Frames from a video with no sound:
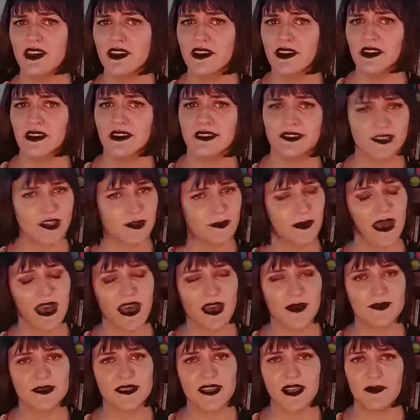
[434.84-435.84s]
So
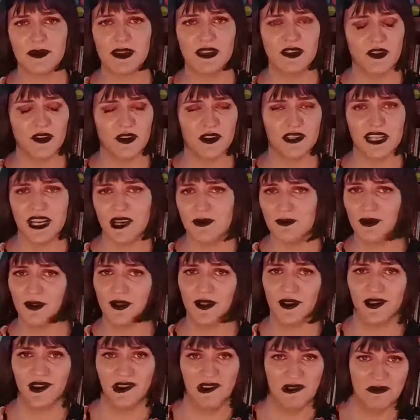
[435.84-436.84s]
perhaps let me know down
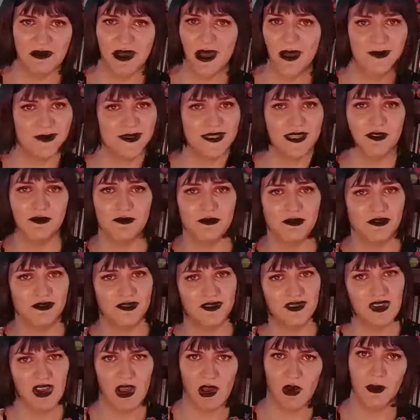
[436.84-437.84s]
below. Perhaps it will
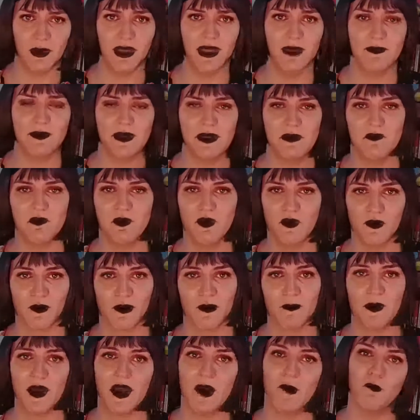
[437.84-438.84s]
tell me a bit more
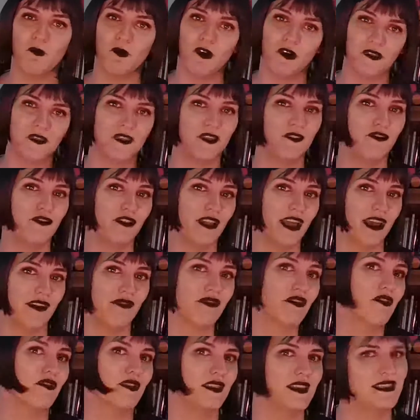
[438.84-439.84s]
about what the flavor
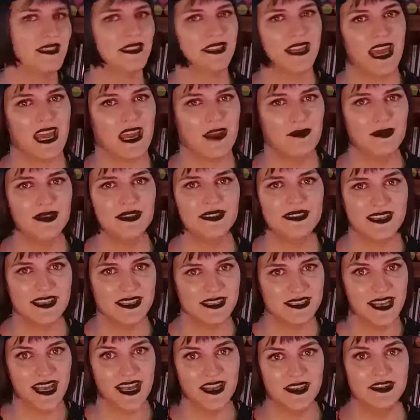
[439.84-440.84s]
of this game is
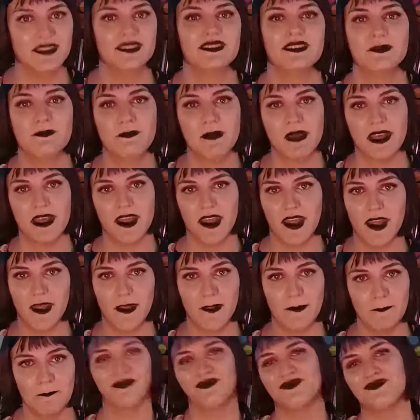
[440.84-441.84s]
intended to be.
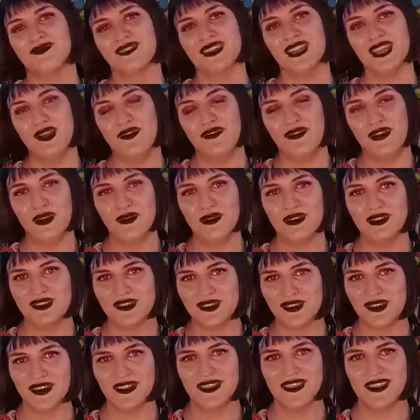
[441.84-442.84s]
If you
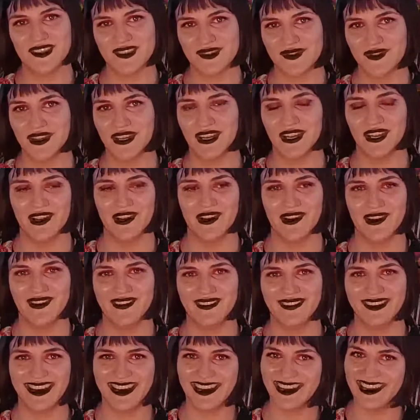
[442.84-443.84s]
enjoyed this video,
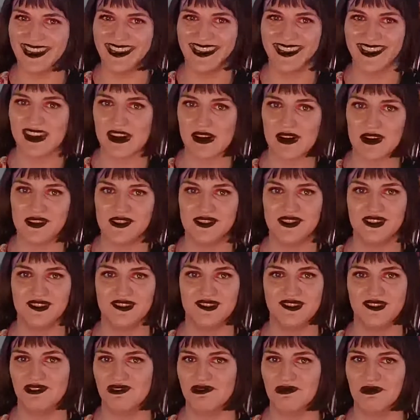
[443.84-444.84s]
I encourage you
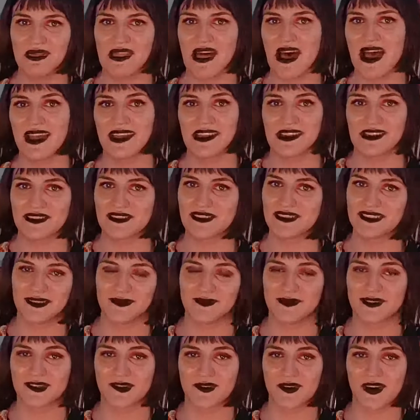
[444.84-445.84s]
to like,
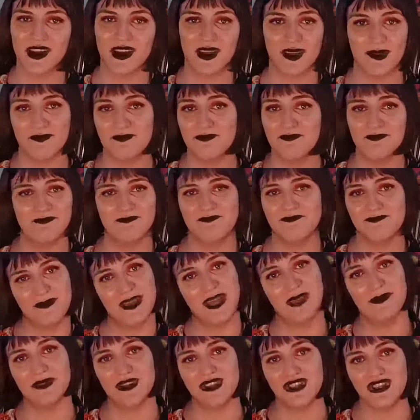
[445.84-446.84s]
subscribe,
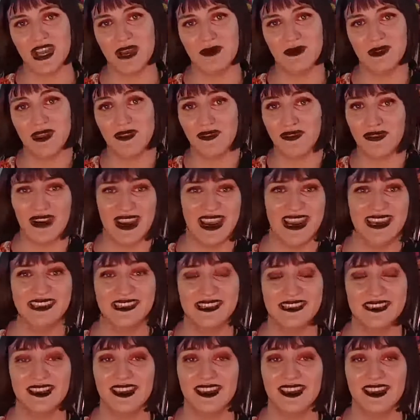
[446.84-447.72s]
maybe share with a friend.